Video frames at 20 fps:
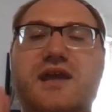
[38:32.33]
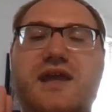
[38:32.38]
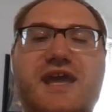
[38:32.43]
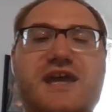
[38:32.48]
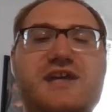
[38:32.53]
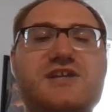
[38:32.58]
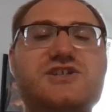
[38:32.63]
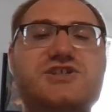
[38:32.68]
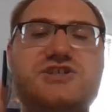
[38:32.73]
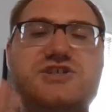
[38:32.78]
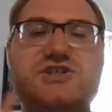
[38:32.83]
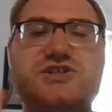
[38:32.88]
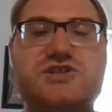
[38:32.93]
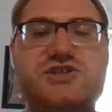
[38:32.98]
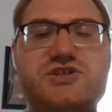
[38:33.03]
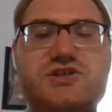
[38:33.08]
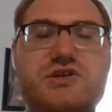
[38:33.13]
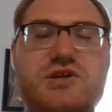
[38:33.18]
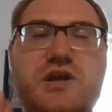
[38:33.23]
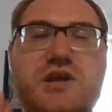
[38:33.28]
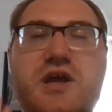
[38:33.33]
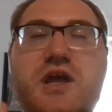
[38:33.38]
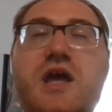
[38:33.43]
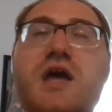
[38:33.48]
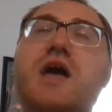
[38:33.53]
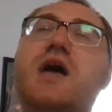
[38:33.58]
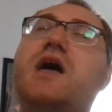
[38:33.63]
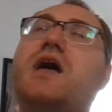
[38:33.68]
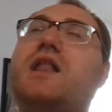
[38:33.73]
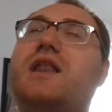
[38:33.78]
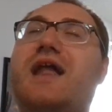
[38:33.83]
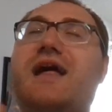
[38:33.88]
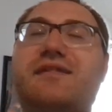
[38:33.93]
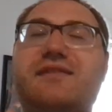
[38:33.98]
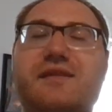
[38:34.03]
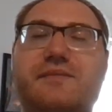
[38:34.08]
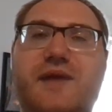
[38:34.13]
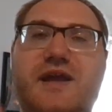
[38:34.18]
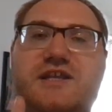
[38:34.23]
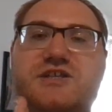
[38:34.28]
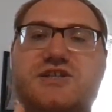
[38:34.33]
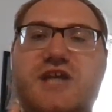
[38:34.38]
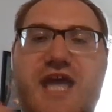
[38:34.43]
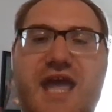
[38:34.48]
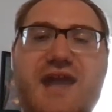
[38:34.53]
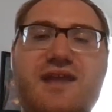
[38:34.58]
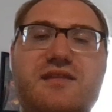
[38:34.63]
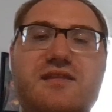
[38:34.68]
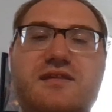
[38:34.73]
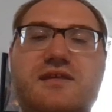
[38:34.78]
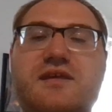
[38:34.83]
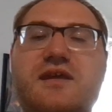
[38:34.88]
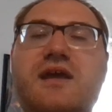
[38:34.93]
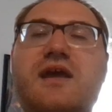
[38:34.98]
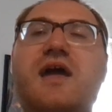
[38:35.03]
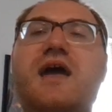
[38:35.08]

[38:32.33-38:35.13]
ish. Last time I checked,